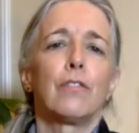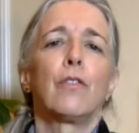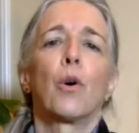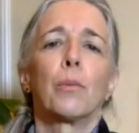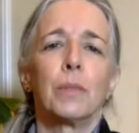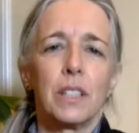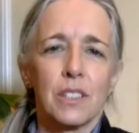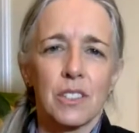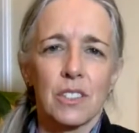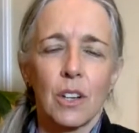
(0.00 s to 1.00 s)

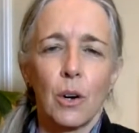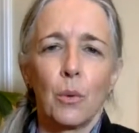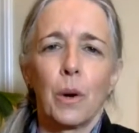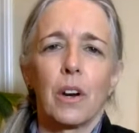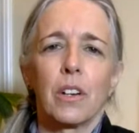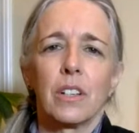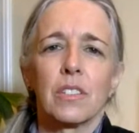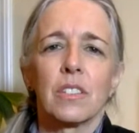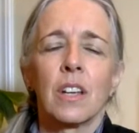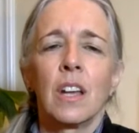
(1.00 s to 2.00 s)
formless
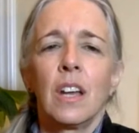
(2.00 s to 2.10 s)
awareness,